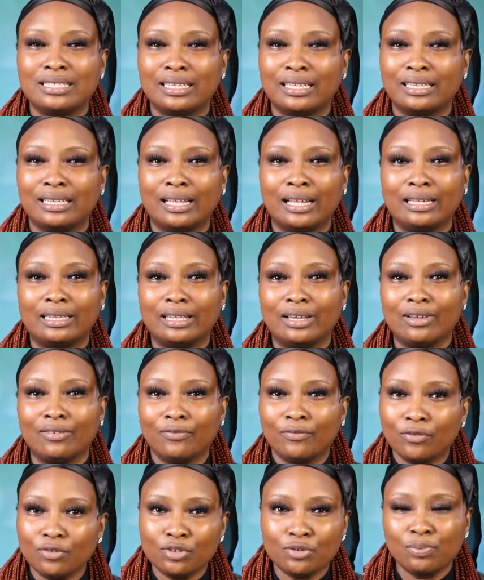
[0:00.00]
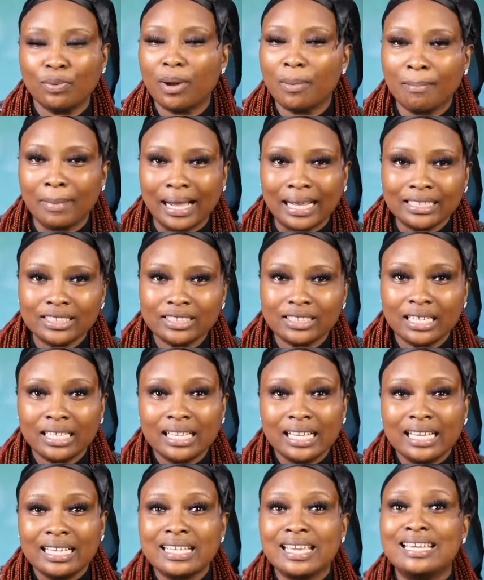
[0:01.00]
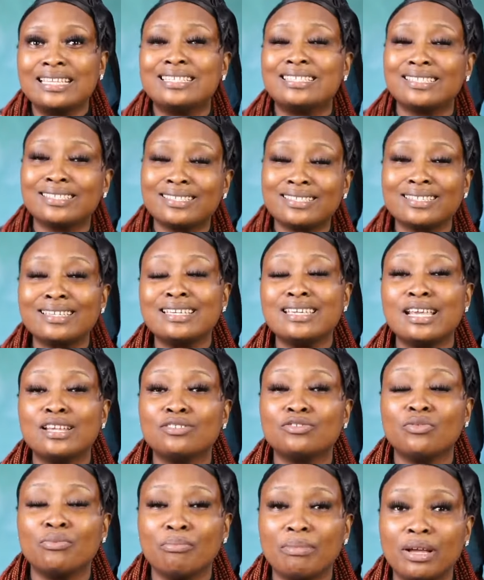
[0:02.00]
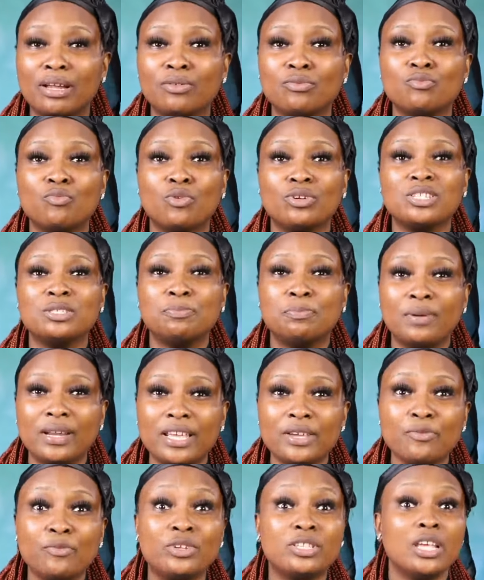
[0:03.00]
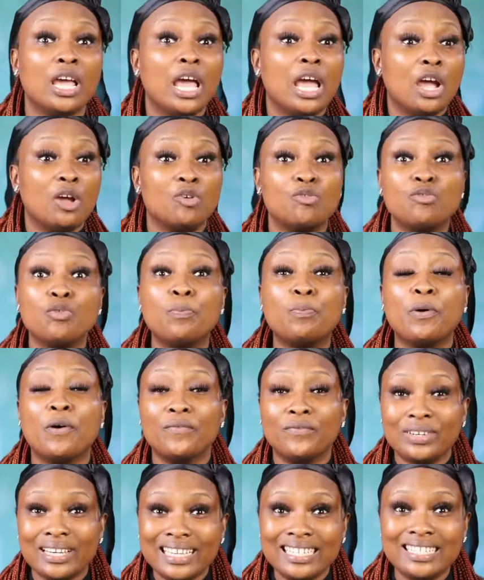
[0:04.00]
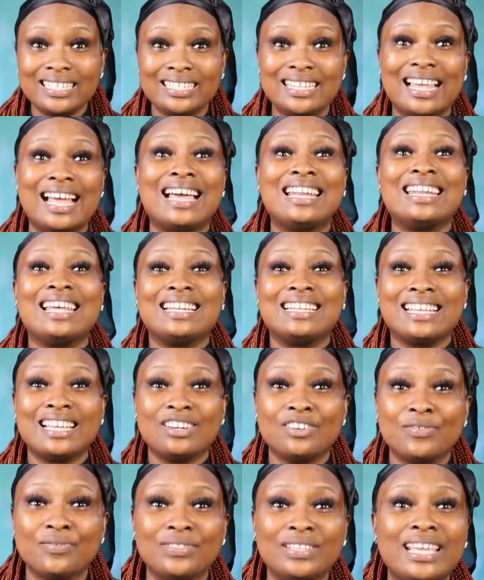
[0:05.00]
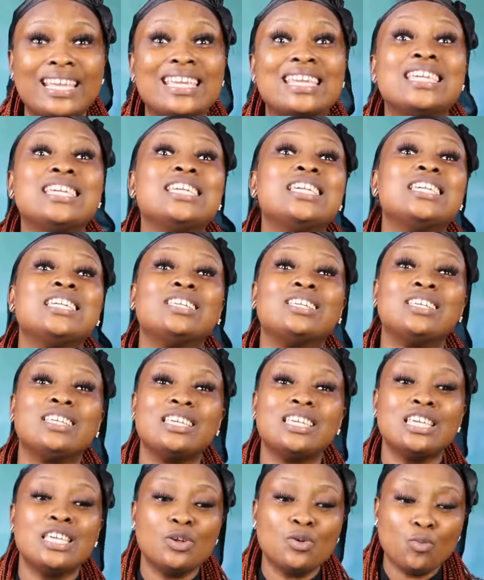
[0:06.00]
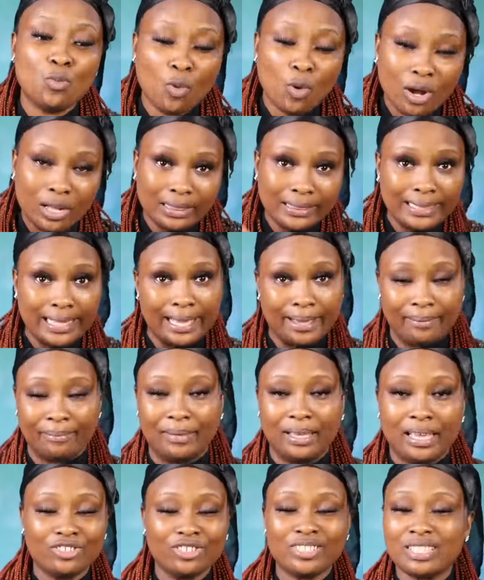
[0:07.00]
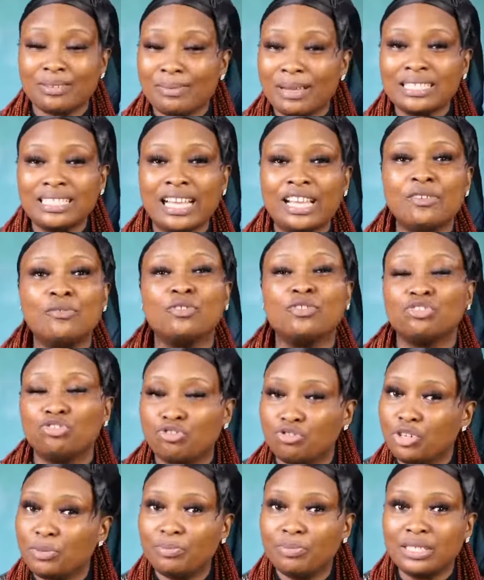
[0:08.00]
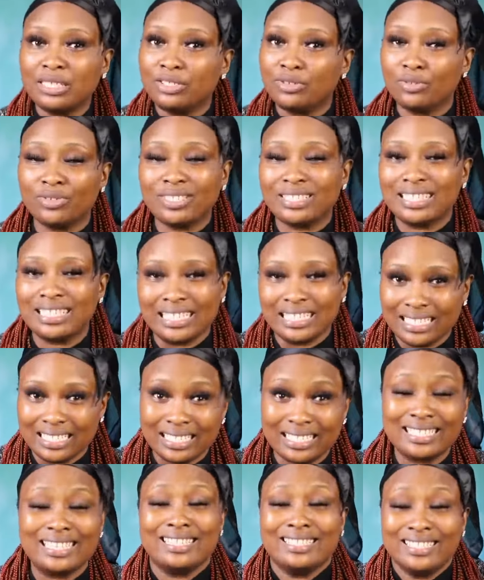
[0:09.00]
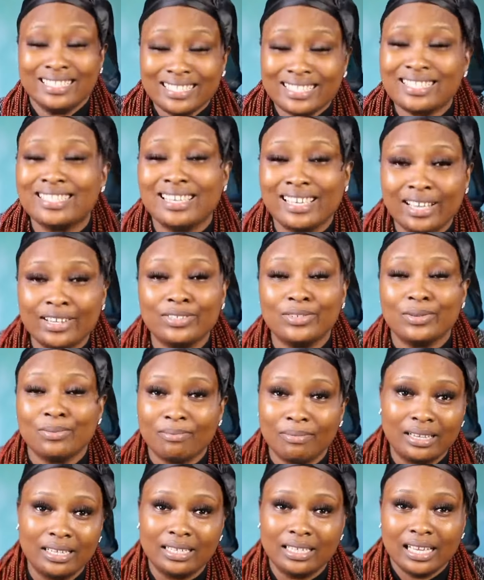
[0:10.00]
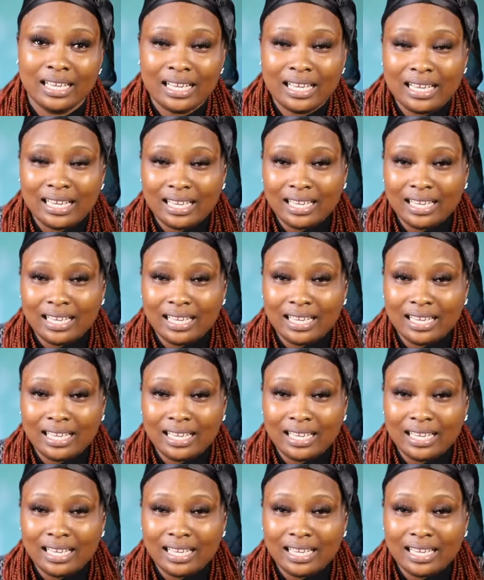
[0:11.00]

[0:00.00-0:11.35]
the football match. A 60-year-old man was playing with a group of ladies, and at the end of the day, he won them. Just imagine how he was dribbling those ladies. 60-year-old man.